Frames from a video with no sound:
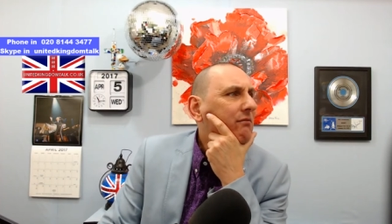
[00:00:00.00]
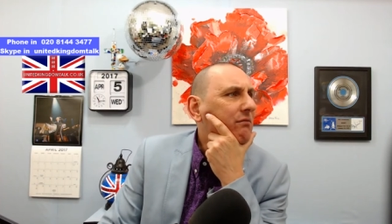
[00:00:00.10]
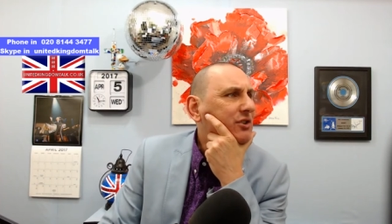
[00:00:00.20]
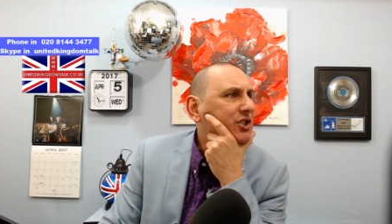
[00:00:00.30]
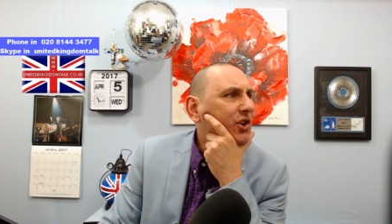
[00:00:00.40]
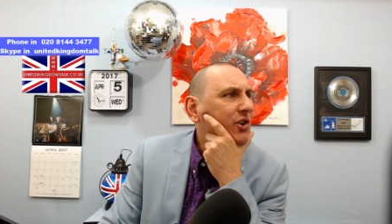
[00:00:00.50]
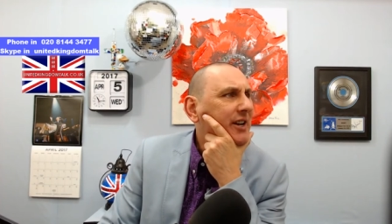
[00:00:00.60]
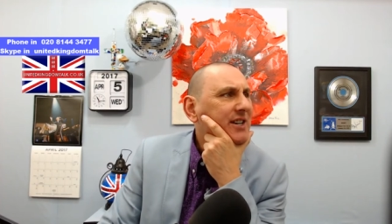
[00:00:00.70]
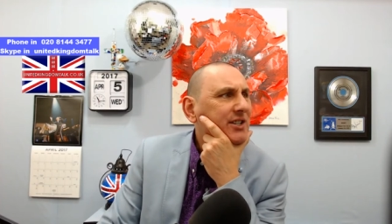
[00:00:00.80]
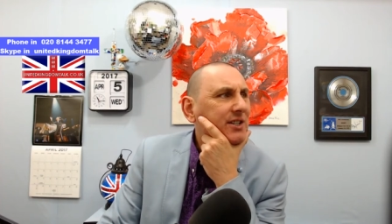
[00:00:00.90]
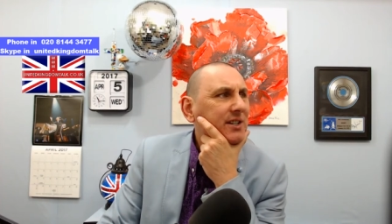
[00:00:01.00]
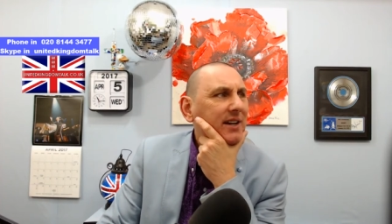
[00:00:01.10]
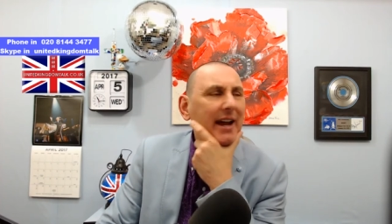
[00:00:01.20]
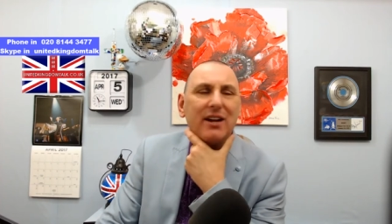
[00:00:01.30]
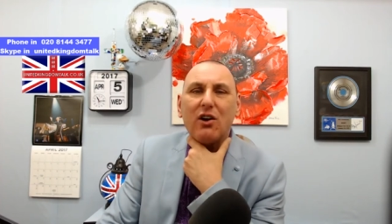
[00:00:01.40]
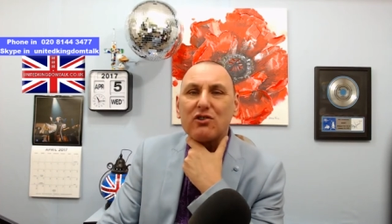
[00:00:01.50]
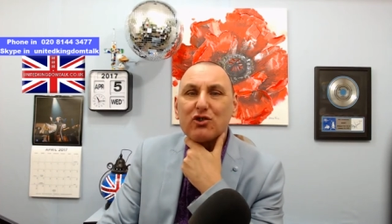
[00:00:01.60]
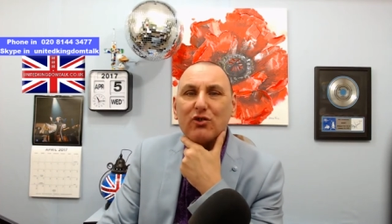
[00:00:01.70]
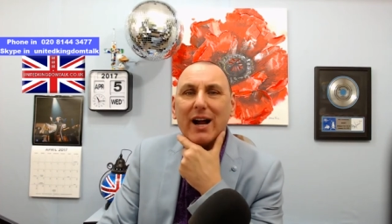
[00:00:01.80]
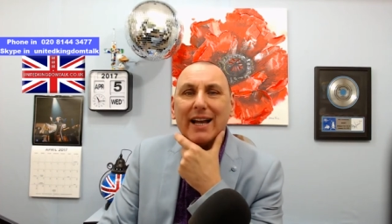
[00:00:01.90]
Rasonis in
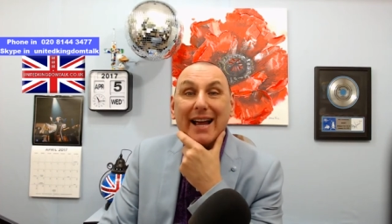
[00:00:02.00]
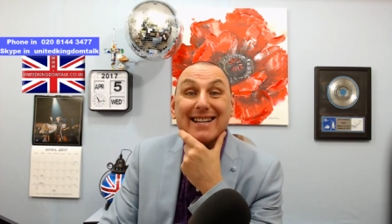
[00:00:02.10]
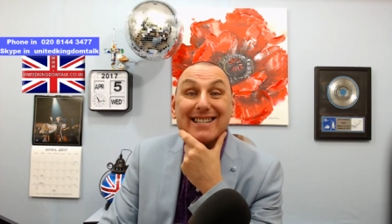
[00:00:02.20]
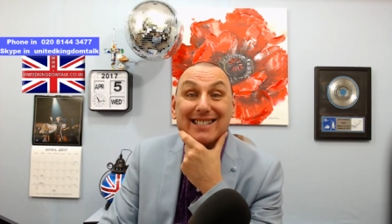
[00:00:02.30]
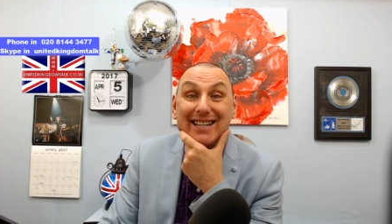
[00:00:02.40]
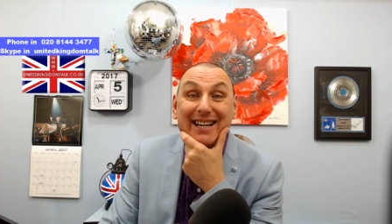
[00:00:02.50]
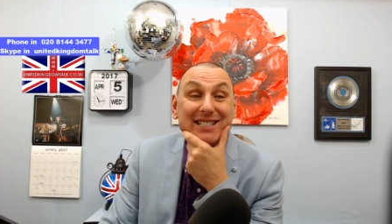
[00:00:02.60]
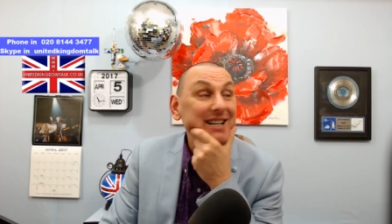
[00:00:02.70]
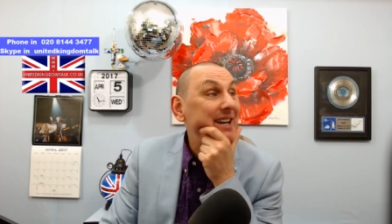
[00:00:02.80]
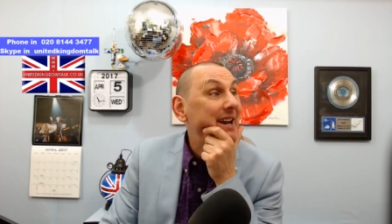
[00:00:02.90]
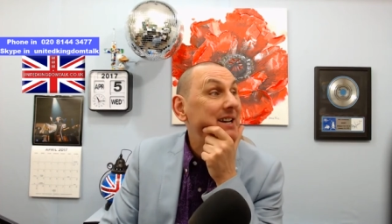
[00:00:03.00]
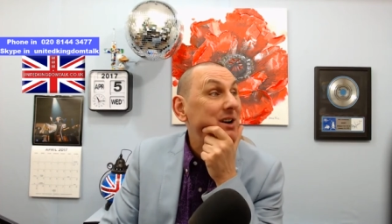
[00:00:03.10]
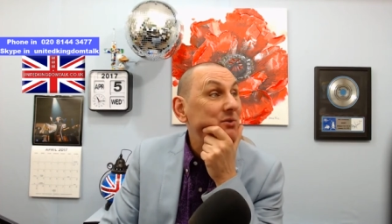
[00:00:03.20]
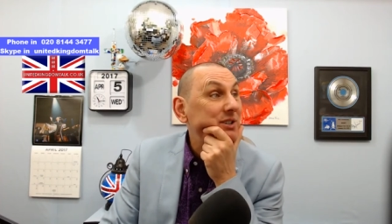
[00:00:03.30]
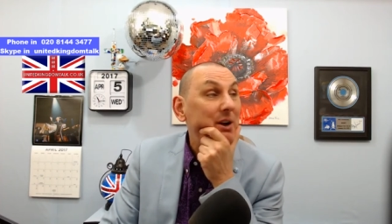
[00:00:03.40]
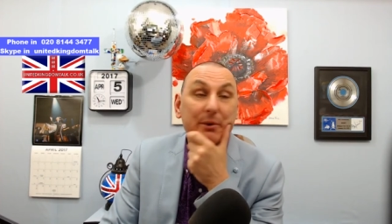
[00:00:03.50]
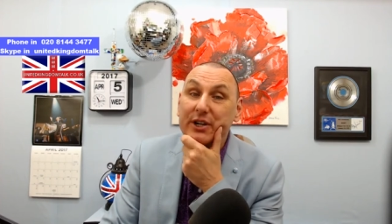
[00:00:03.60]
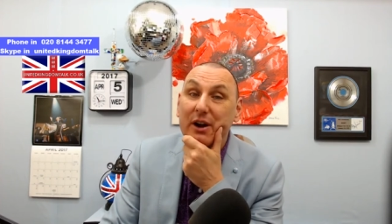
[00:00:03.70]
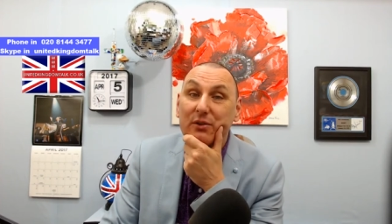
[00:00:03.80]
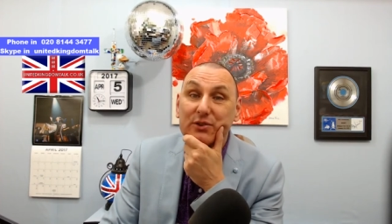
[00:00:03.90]
Australia is 60 years old today. Well, you
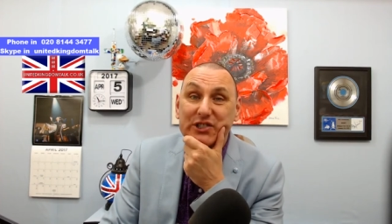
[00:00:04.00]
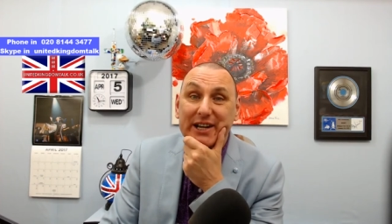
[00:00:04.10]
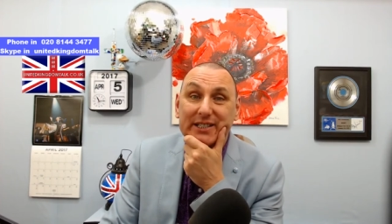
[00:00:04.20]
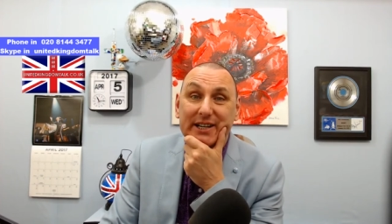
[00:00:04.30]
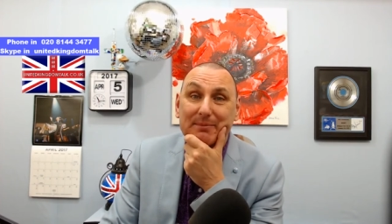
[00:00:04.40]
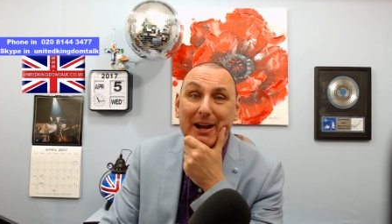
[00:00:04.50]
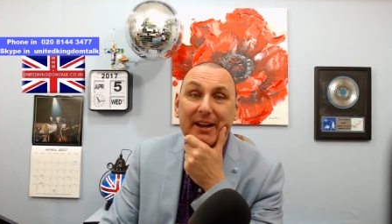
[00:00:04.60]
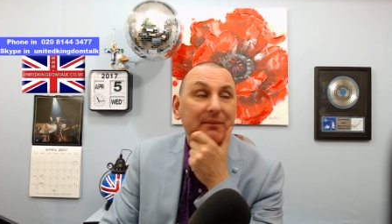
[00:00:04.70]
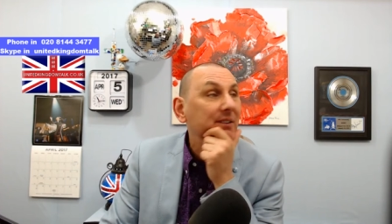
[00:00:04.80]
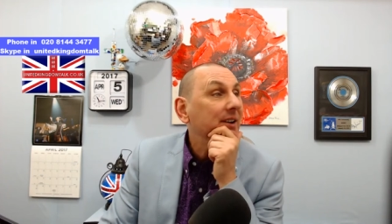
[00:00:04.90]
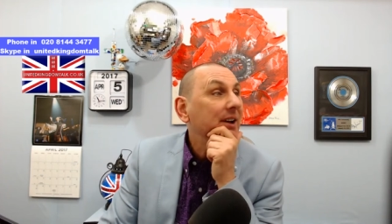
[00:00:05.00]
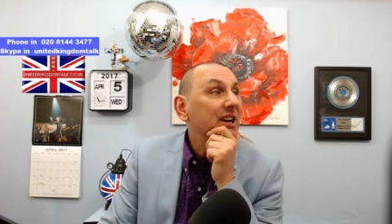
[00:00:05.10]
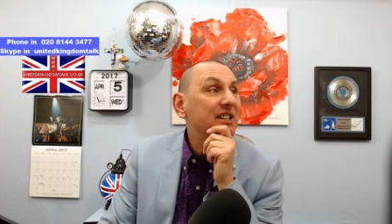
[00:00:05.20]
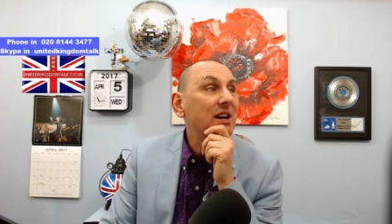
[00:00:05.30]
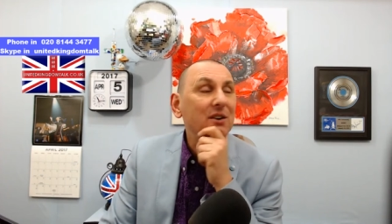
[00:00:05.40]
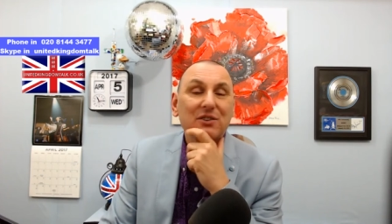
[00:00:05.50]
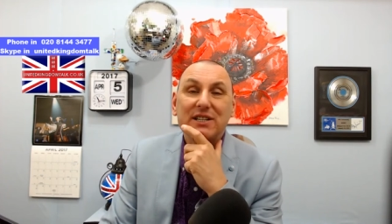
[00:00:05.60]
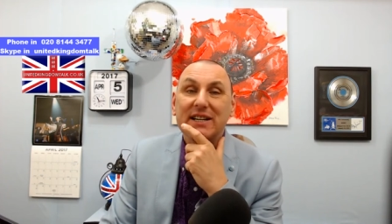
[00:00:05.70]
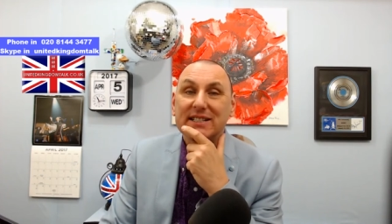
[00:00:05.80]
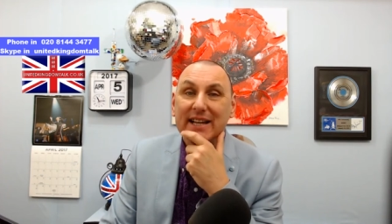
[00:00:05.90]
don't look 60, mate. You don't look
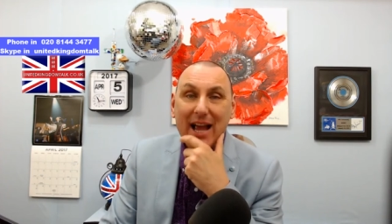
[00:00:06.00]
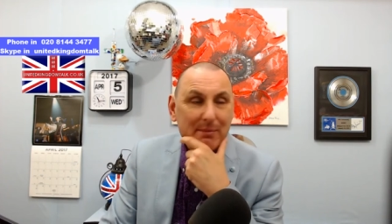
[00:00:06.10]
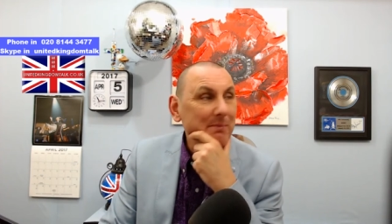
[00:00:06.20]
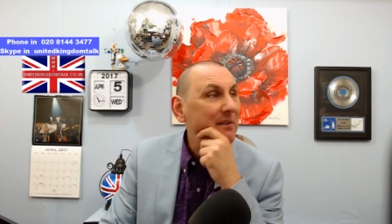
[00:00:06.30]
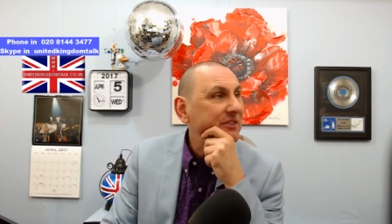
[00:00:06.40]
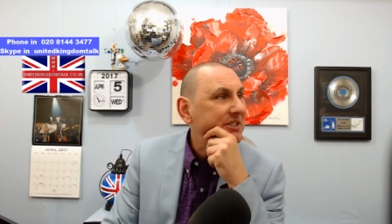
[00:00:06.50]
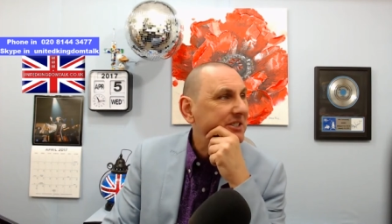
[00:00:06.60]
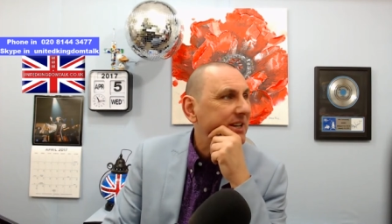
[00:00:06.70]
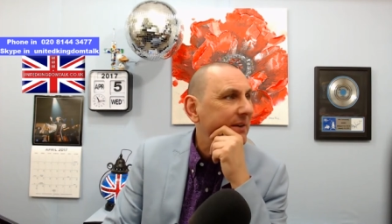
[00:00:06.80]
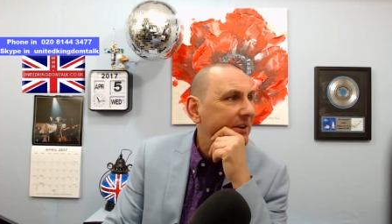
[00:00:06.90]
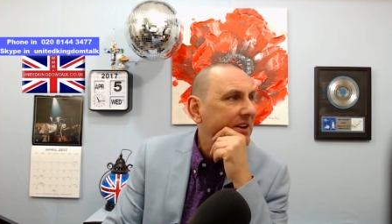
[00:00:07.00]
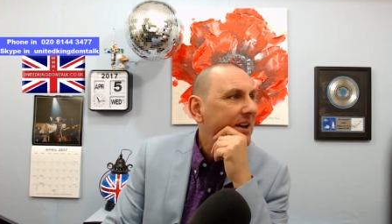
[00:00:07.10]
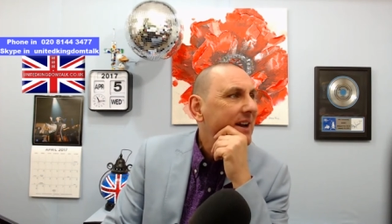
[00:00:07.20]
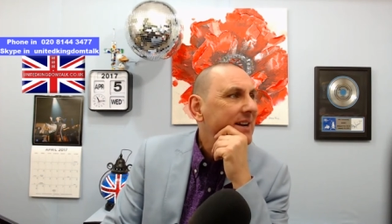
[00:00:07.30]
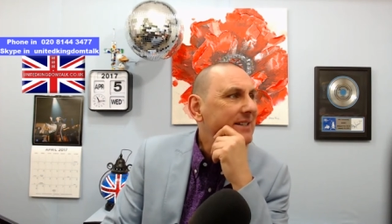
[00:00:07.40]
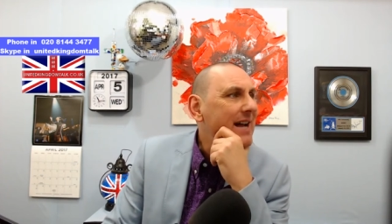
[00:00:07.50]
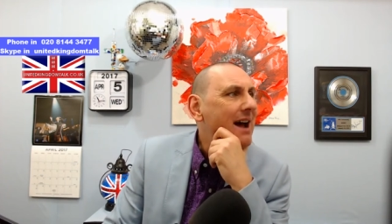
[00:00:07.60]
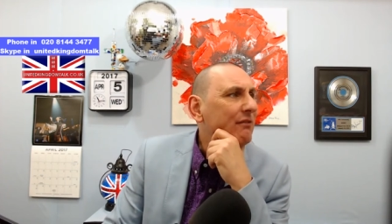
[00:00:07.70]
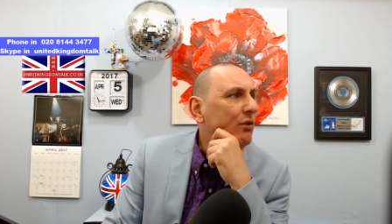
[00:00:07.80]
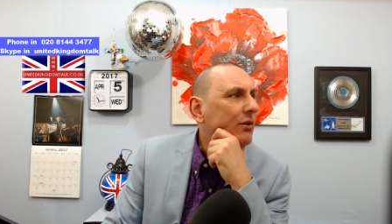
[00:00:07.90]
60. Happy birthday to Stephen.
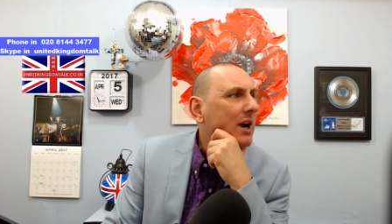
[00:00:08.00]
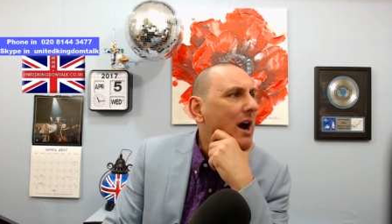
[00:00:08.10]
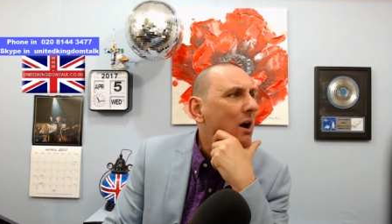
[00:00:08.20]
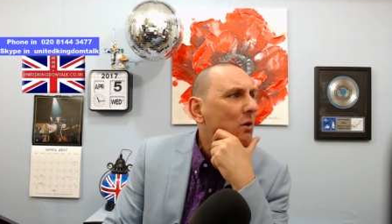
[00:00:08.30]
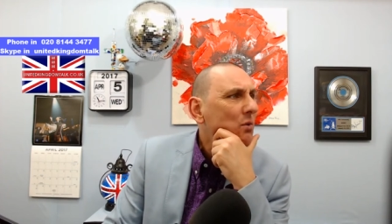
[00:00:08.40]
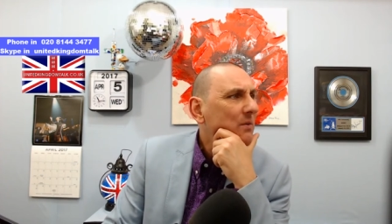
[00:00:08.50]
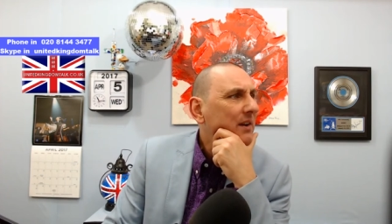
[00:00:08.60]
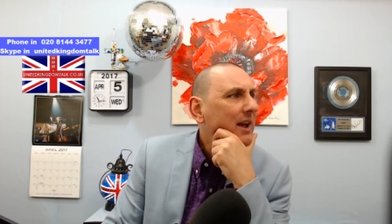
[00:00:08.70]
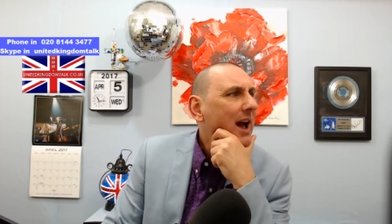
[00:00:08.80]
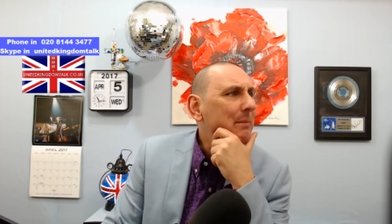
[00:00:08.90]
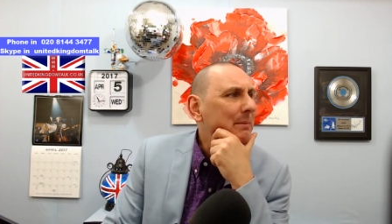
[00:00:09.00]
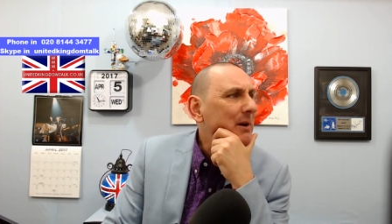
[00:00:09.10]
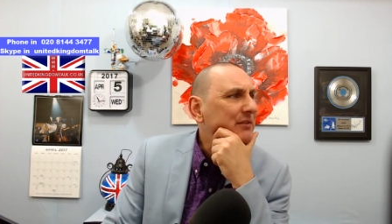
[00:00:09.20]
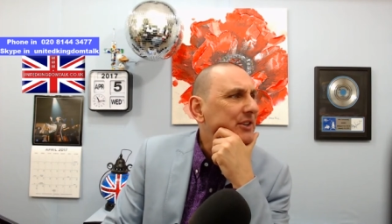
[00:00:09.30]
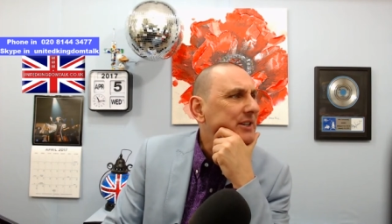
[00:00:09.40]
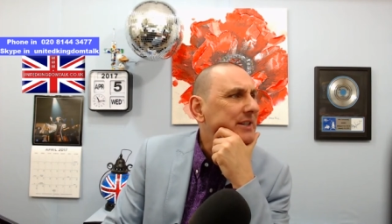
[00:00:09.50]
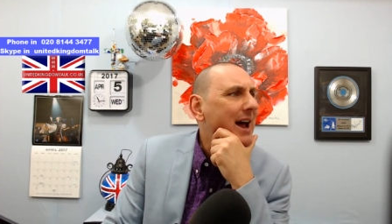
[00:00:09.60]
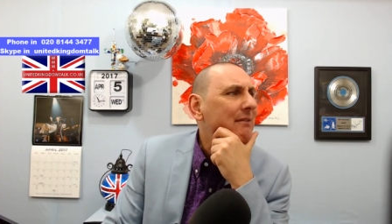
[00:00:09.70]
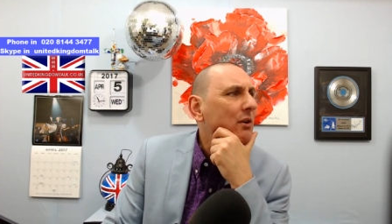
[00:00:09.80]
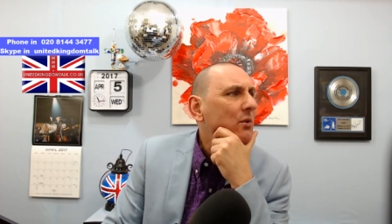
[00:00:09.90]
Darrell Cole. Happy birthday to
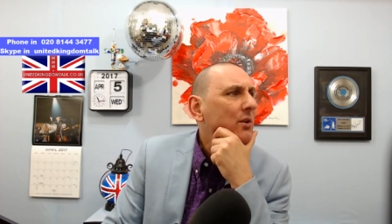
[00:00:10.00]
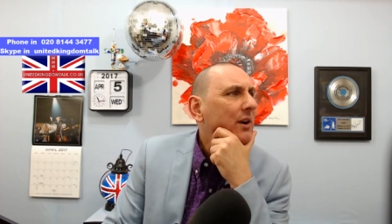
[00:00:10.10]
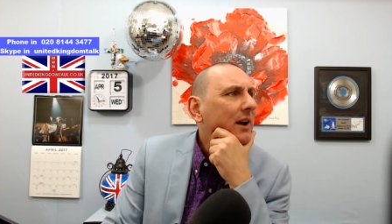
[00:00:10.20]
Darrell.